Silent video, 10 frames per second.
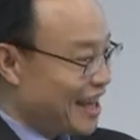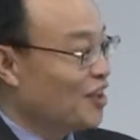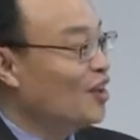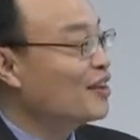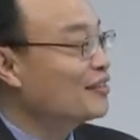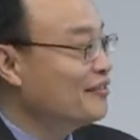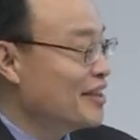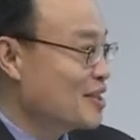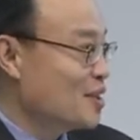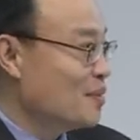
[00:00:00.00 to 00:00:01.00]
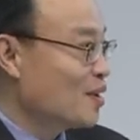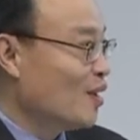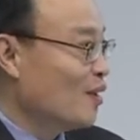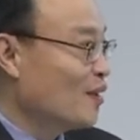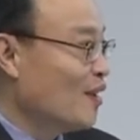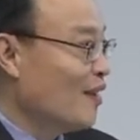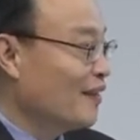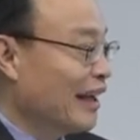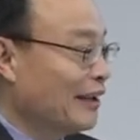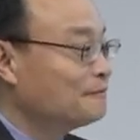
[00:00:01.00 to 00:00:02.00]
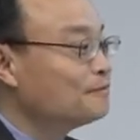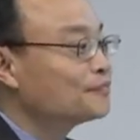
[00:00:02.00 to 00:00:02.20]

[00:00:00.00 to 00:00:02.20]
cannot visit Macau, okay?